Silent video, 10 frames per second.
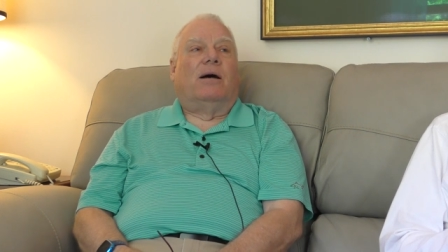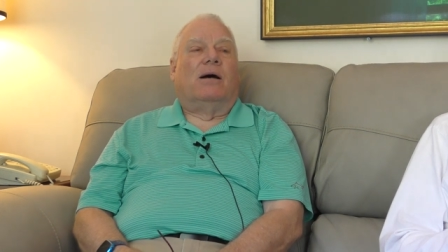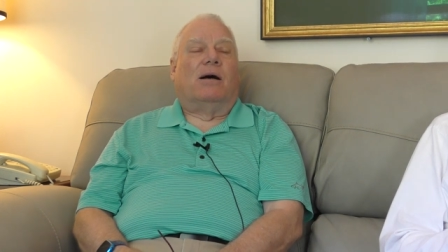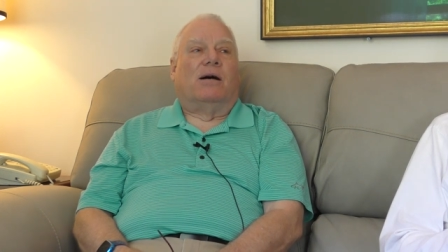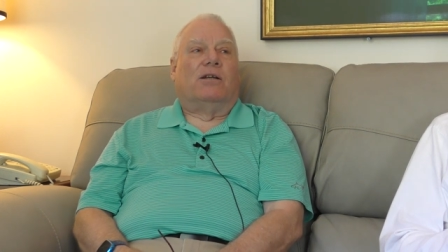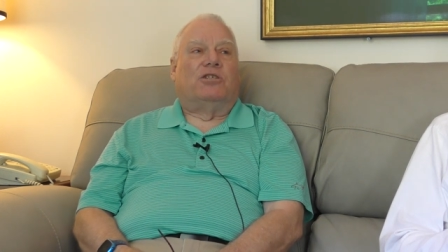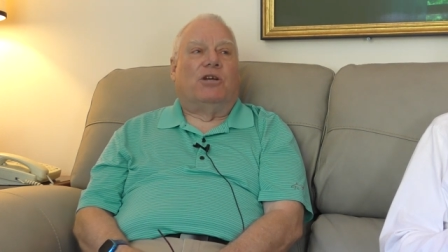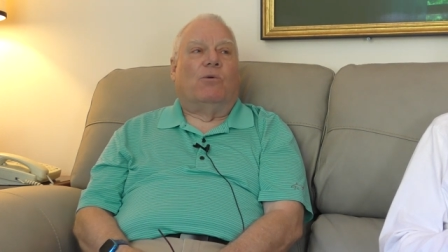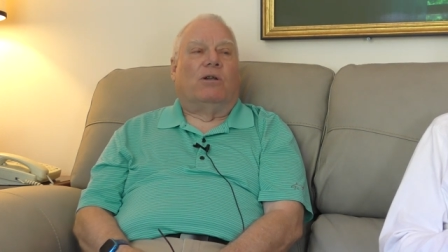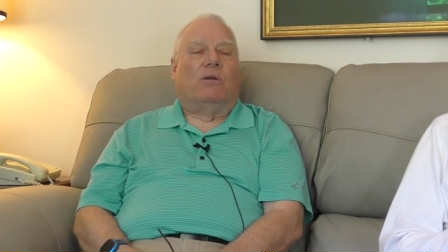uh, to see
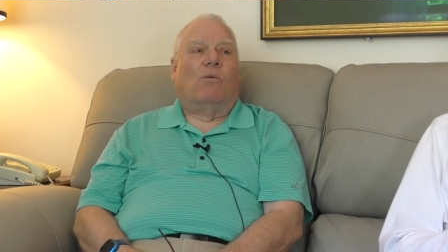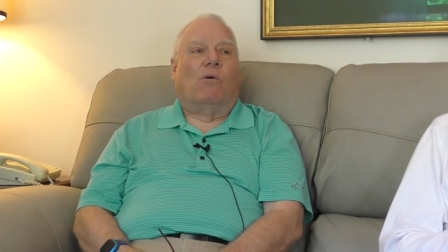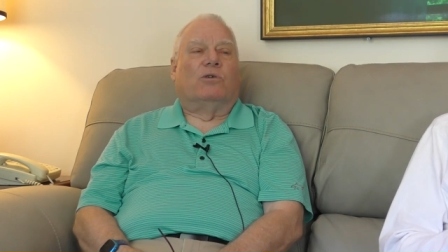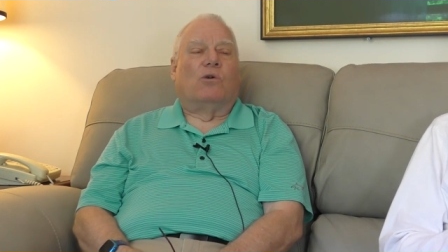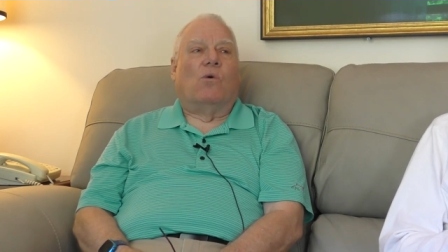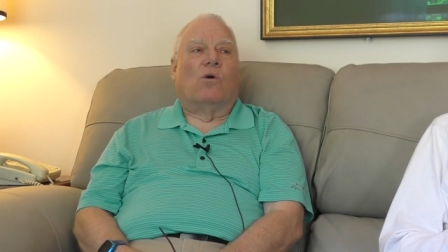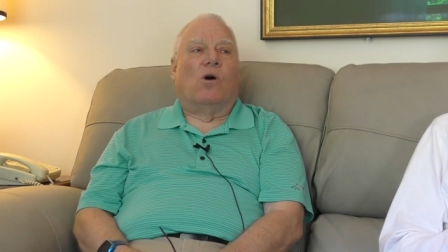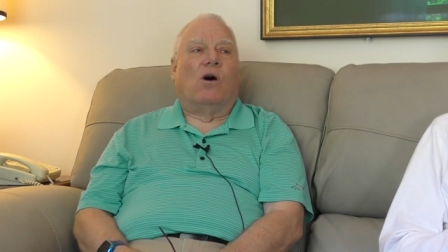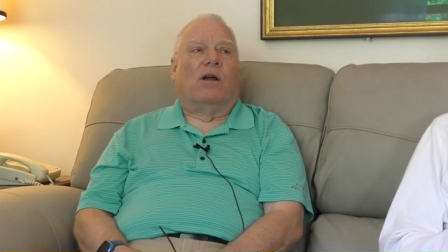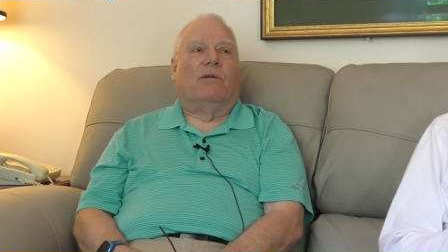what, what was going
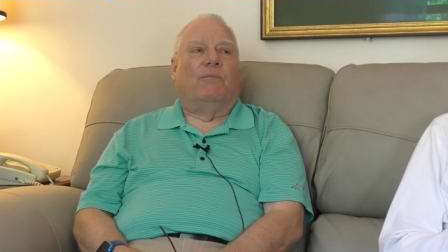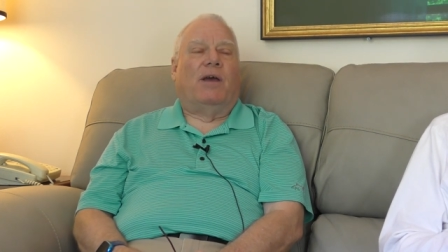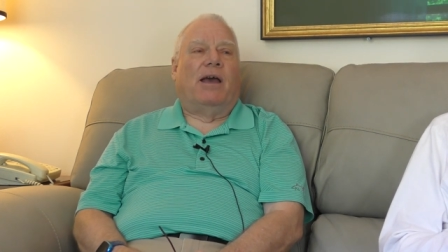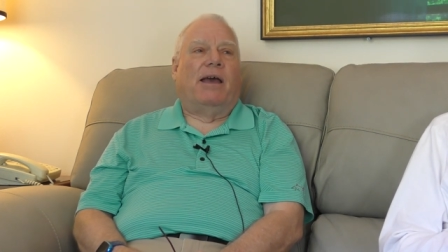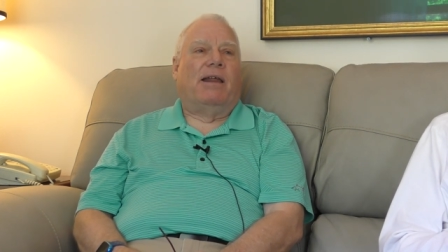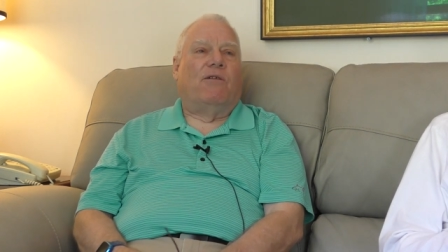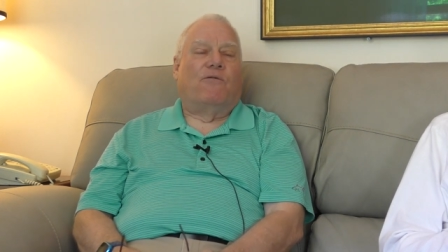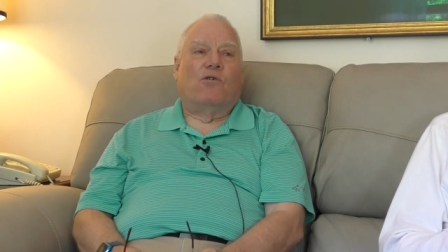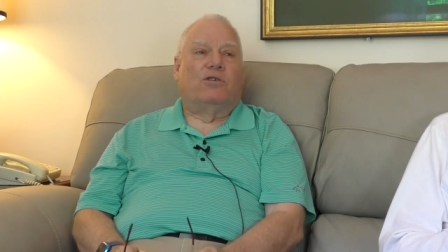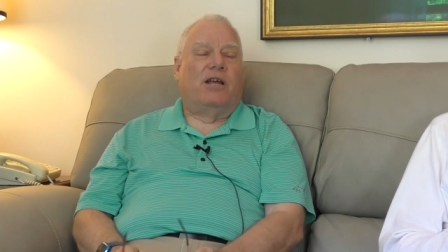on. And at
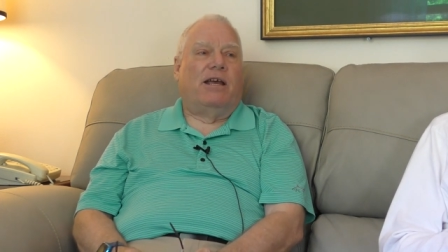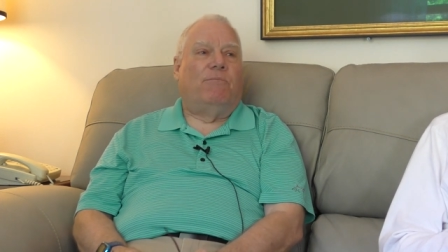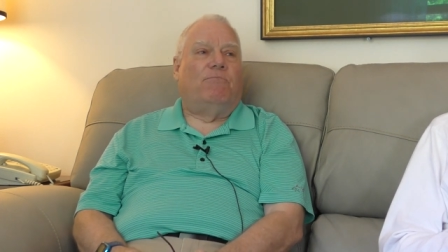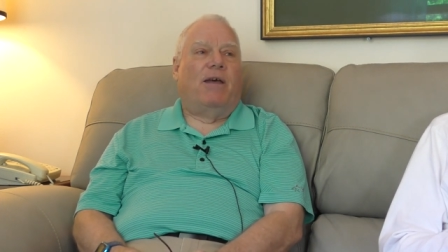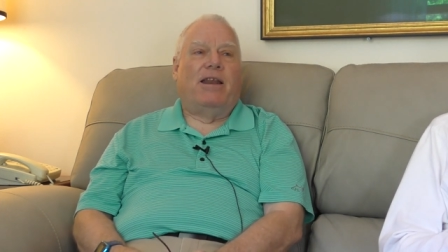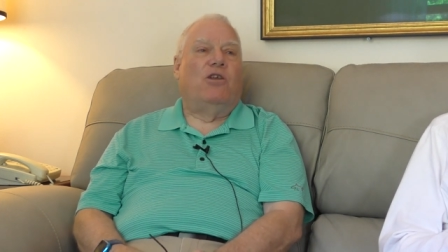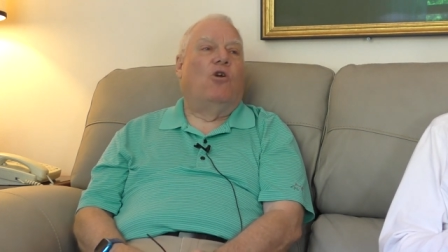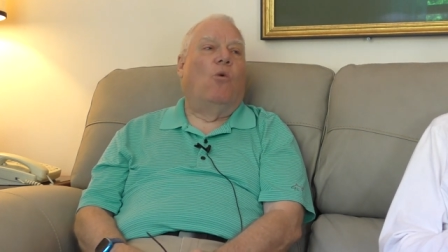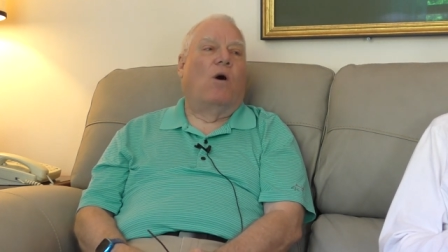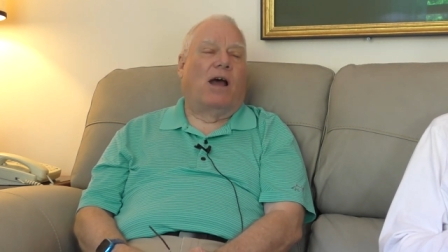first they, they didn't
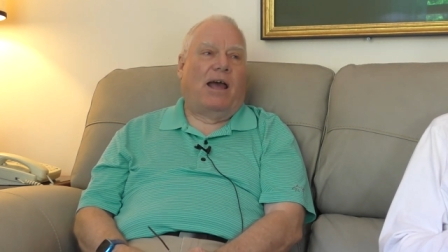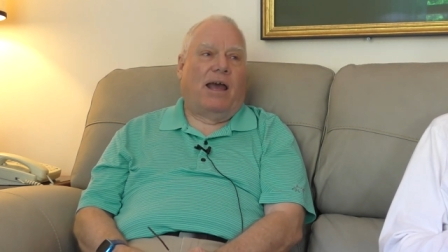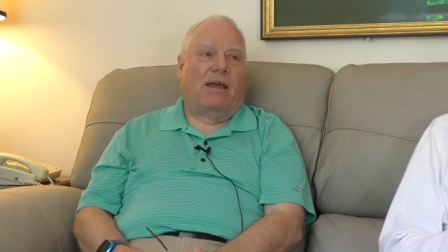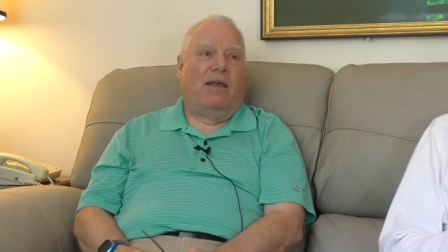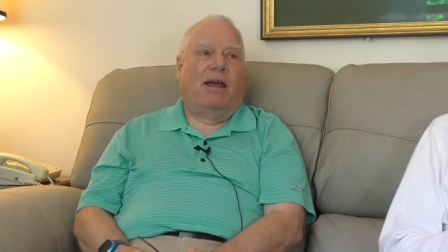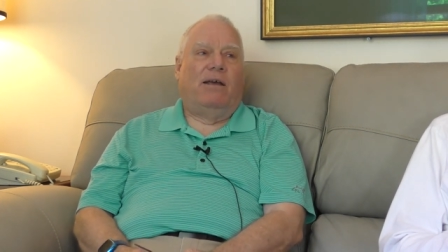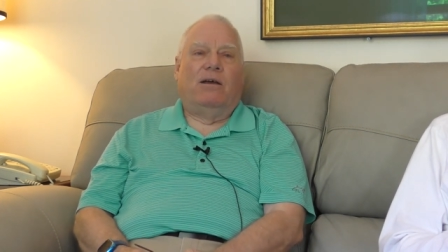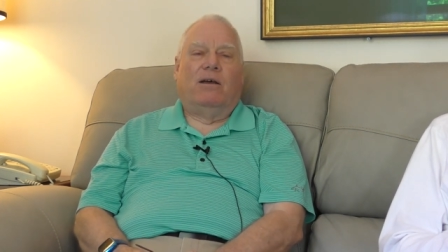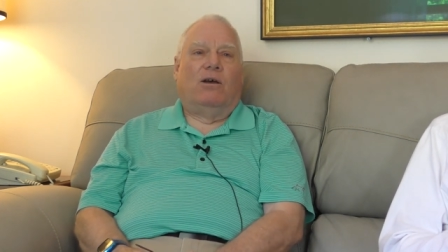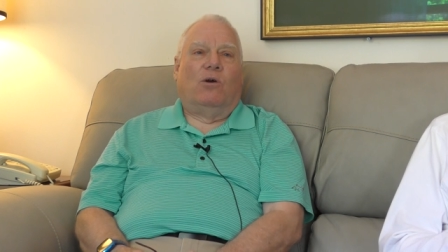know what I had. They
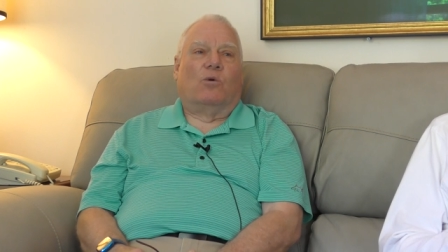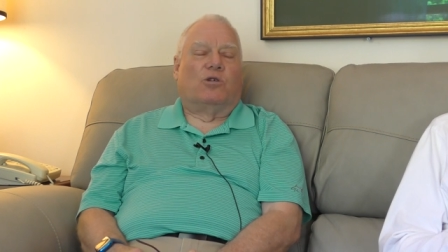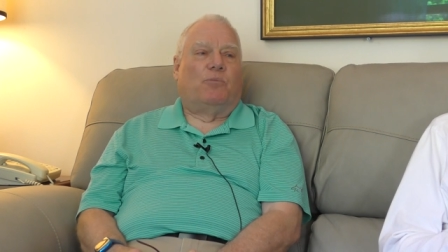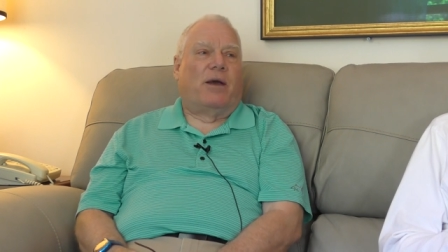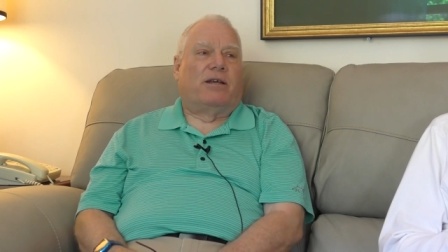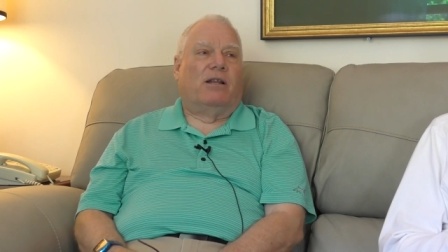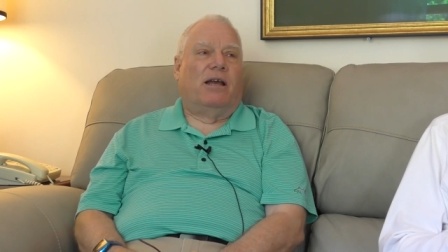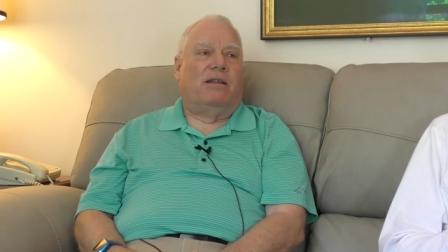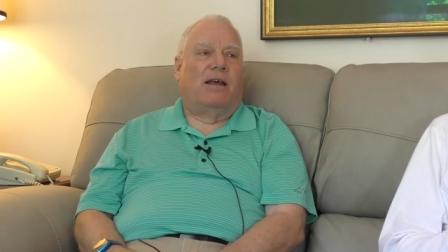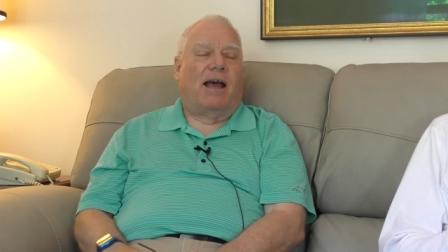were
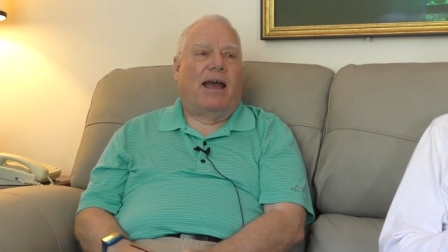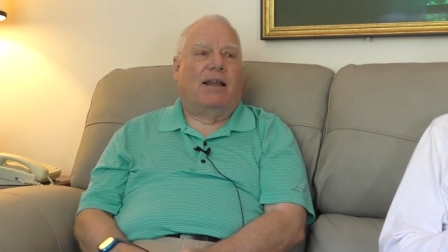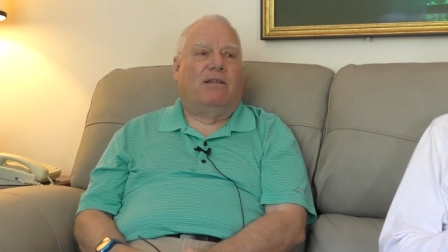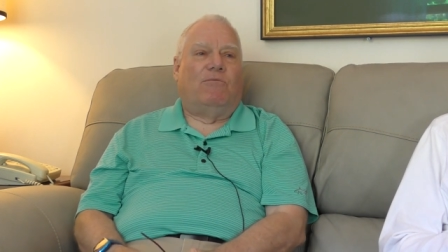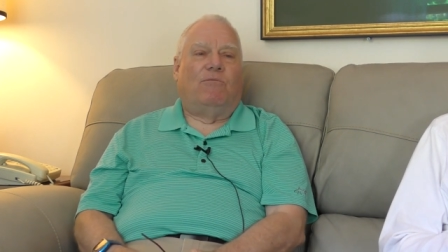speculating that I had